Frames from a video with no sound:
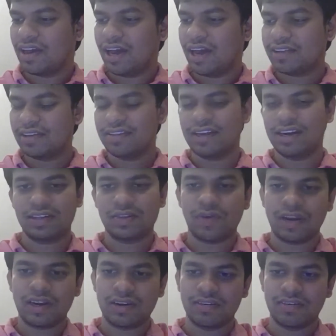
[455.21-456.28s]
I think that is
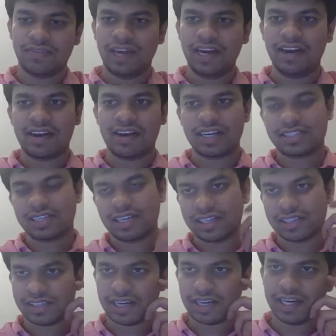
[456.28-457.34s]
one very interesting
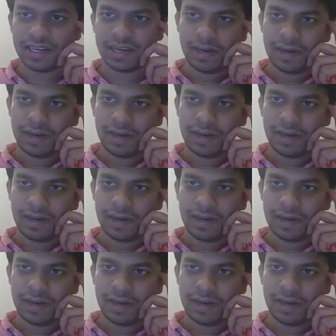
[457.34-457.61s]
insight.